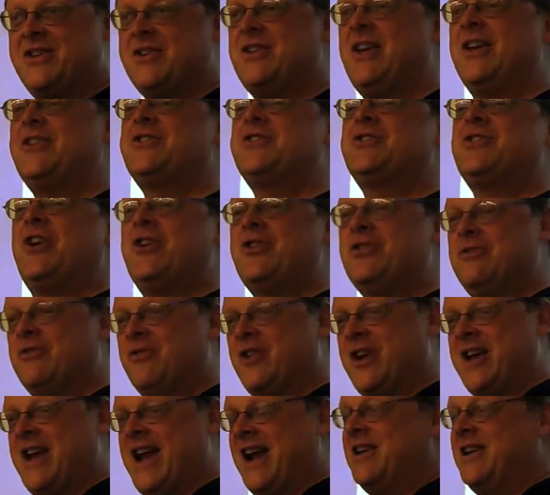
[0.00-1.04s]
Let's start
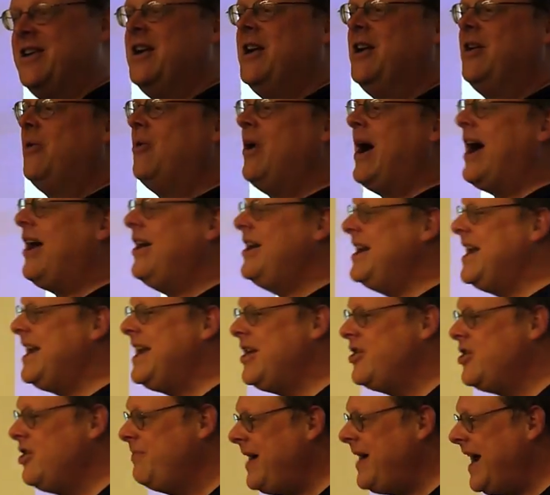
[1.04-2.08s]
over again. How do you
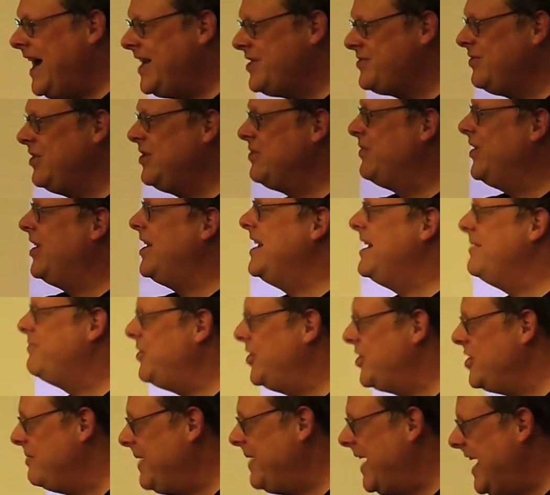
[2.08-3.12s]
get your password? Where do you
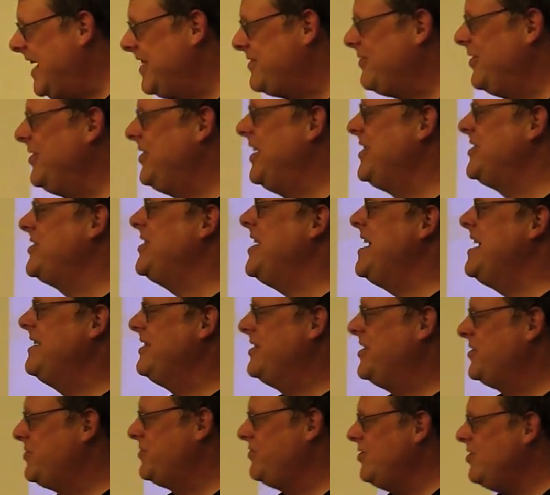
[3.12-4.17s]
put your password? Let's think
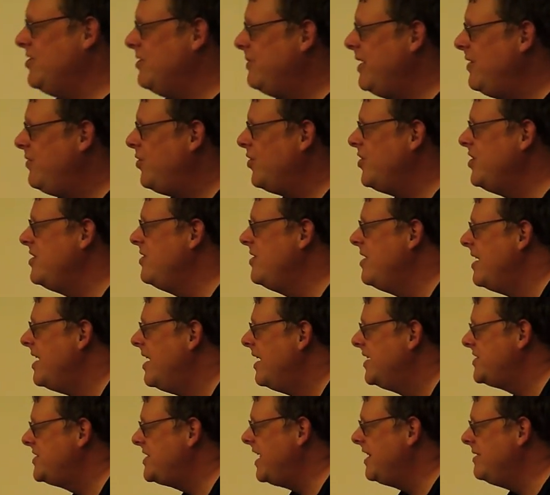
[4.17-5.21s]
it through before you
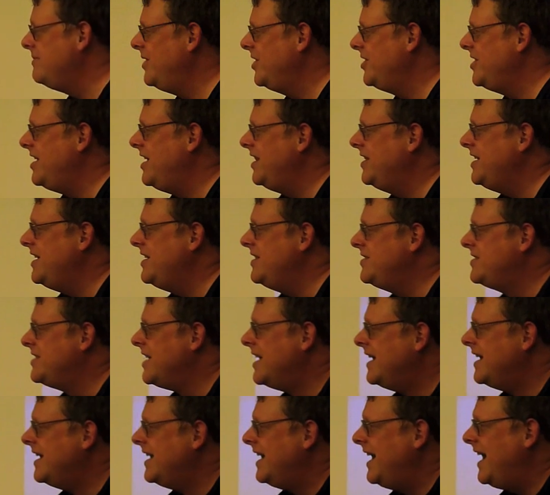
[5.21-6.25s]
sell a million of these,
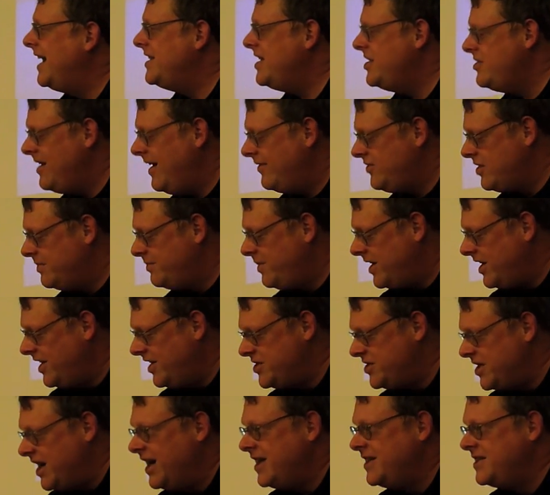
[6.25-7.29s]
and then you have to
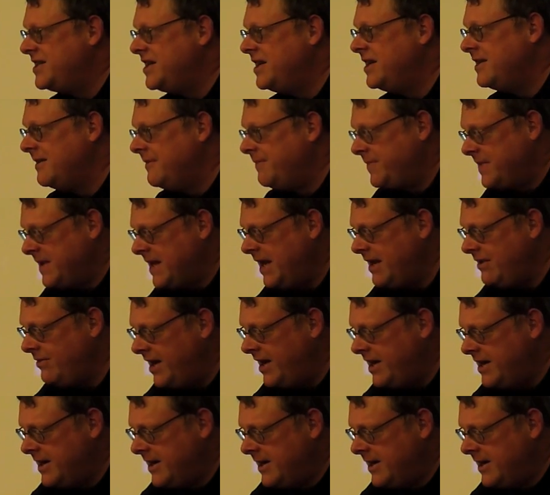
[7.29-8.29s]
apologize. Anyway.